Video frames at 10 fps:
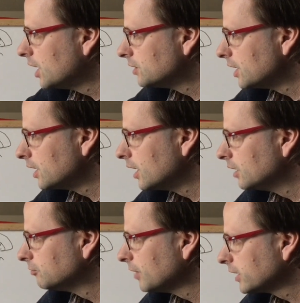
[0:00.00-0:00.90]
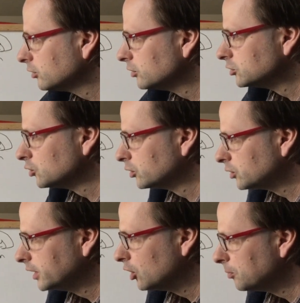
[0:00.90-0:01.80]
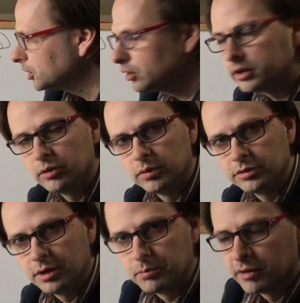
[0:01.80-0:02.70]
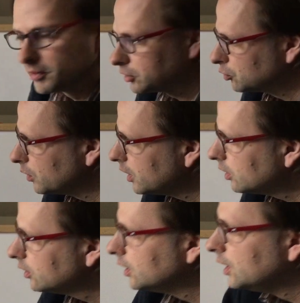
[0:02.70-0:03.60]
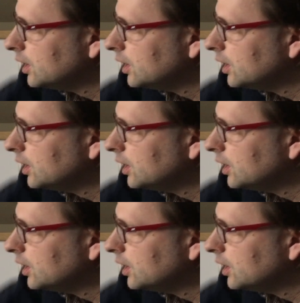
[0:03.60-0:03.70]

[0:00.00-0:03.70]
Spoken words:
and then I factored the short trinomial. It was a perfect square.